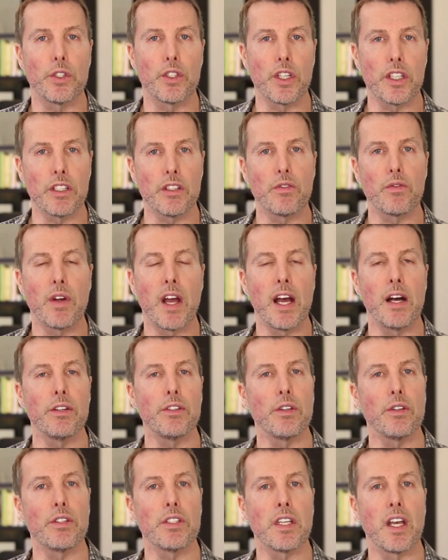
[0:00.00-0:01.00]
Just
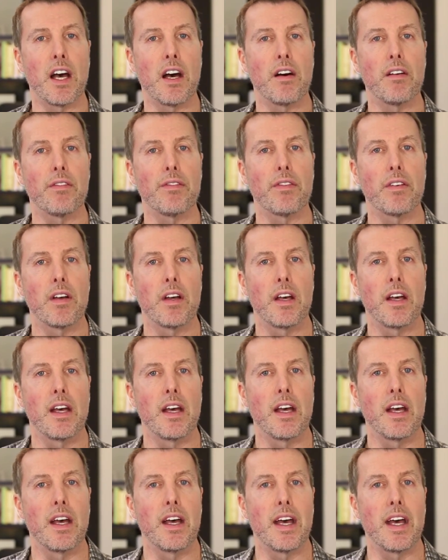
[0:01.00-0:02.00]
ground yourself
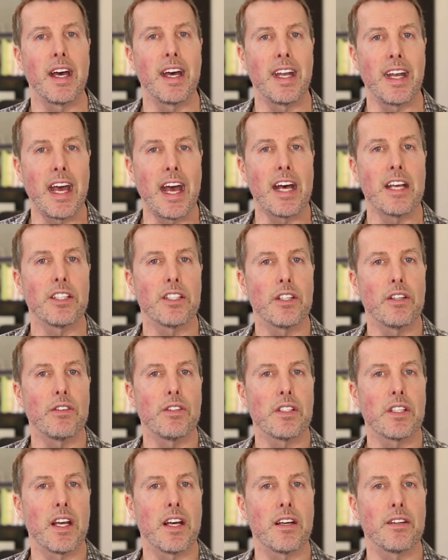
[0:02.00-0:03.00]
and ask
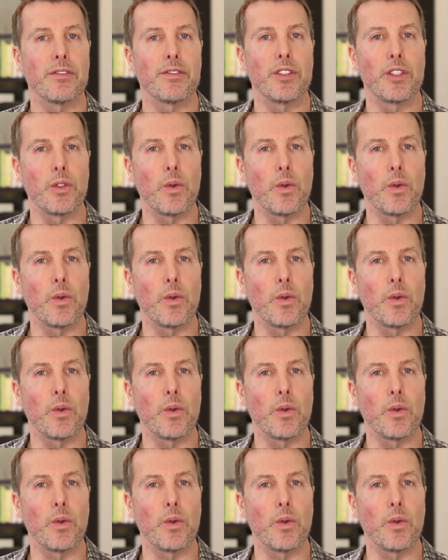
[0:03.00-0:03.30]
yourself,